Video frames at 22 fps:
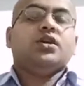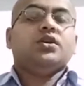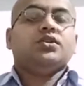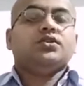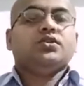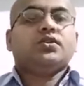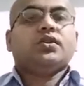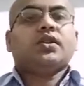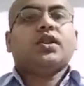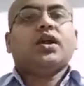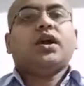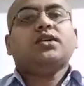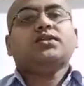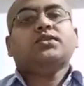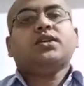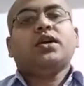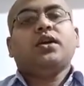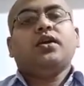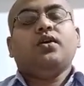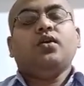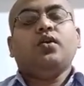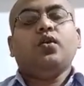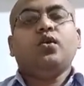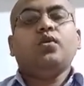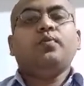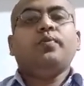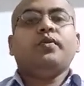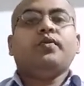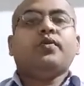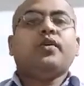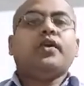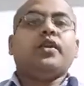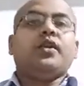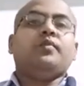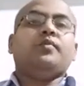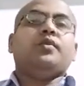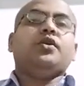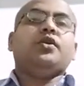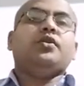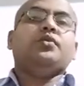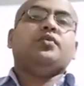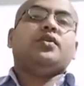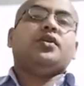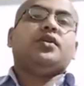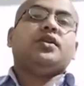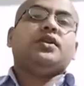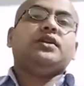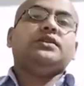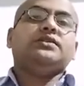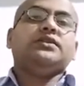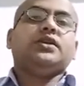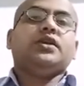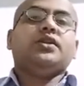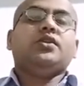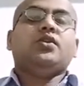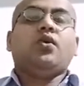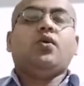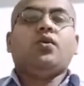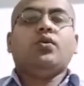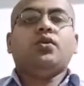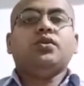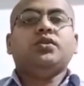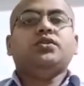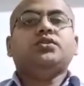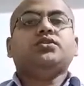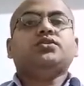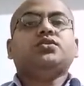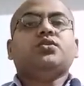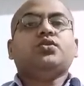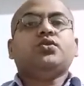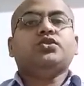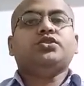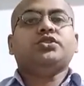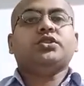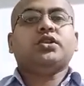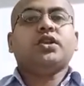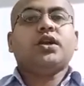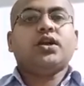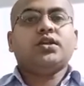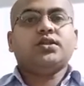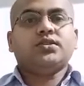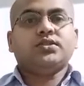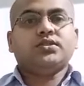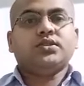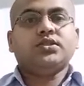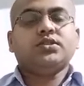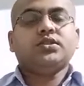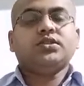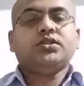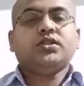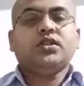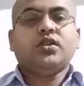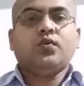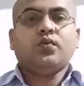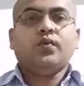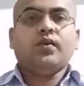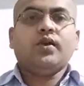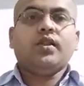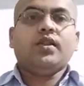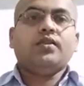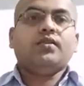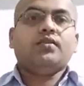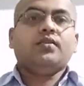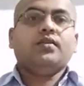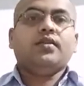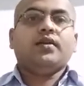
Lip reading: So class, I hope you are able to understand all these question answers well.